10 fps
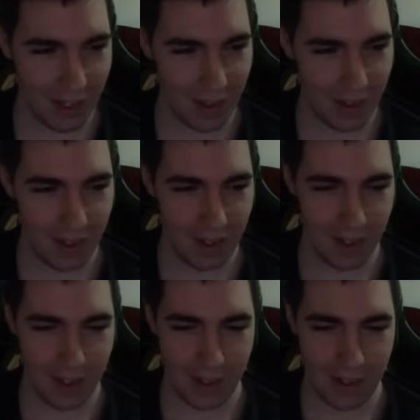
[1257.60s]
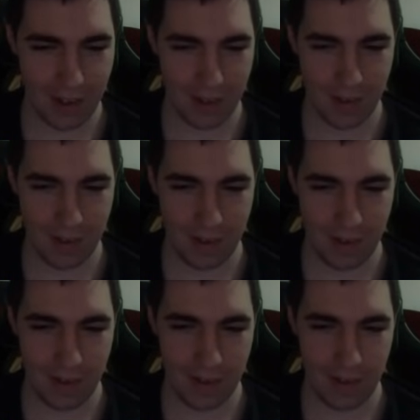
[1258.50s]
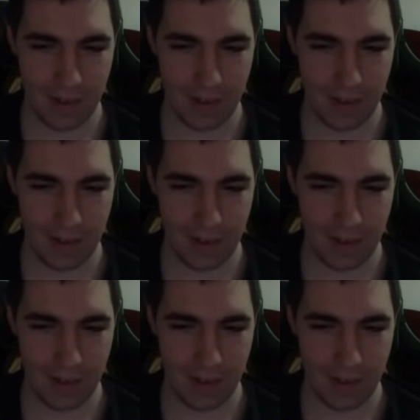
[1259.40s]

No one is speaking in this clip.